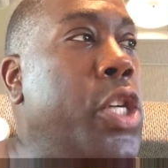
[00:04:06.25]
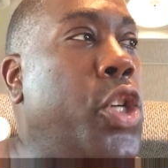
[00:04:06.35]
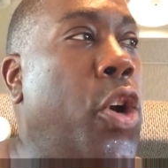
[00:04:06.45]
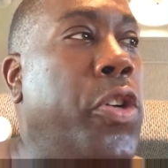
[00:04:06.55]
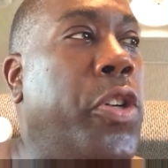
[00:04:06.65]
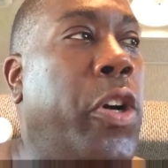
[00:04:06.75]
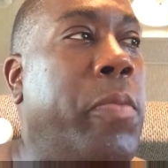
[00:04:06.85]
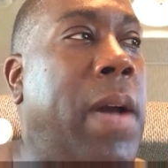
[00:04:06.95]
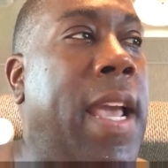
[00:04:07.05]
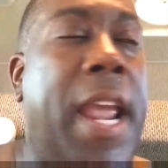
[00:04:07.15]
turned
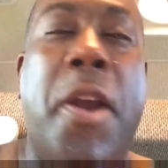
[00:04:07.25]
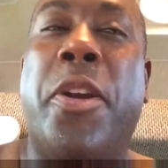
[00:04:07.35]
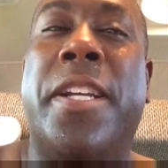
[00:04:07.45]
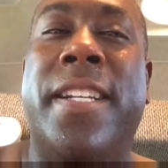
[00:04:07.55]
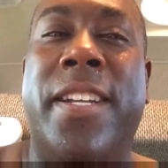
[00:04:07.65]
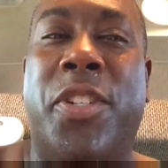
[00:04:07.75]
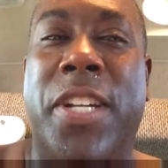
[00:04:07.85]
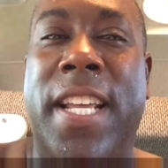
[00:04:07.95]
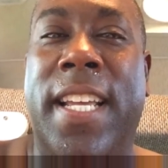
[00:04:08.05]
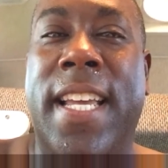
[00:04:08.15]
on my air
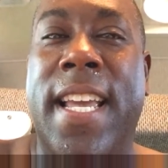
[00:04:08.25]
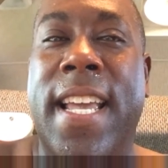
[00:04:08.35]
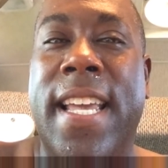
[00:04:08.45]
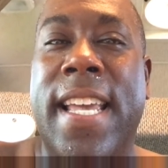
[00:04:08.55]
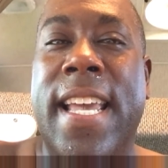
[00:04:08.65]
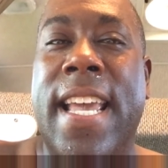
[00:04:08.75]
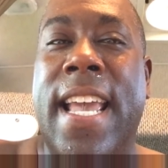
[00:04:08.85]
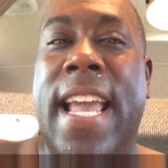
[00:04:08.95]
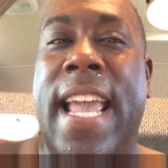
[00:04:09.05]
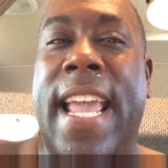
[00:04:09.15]
conditioning,
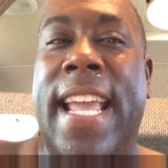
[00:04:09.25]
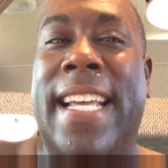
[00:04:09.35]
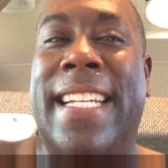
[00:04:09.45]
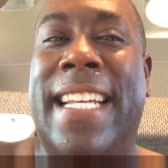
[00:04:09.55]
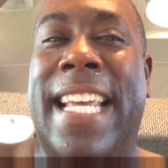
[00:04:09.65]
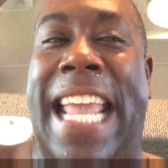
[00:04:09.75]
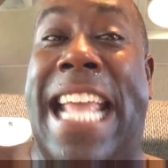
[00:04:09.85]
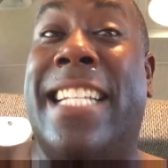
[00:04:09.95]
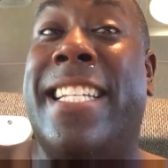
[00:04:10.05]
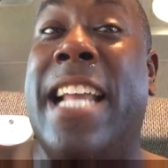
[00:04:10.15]
and
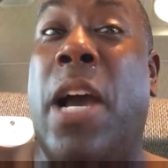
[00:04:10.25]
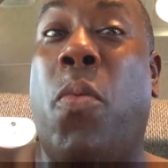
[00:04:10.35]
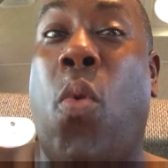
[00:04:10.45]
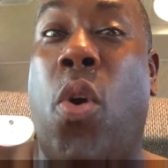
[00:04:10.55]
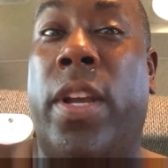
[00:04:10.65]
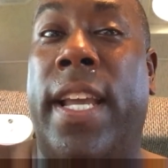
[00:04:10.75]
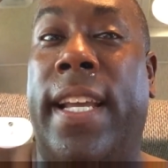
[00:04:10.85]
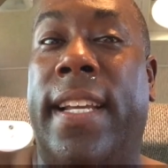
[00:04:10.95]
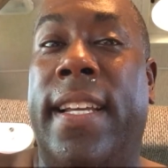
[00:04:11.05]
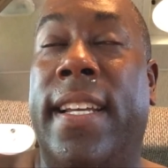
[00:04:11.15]
it's not
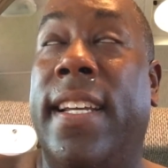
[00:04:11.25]
working.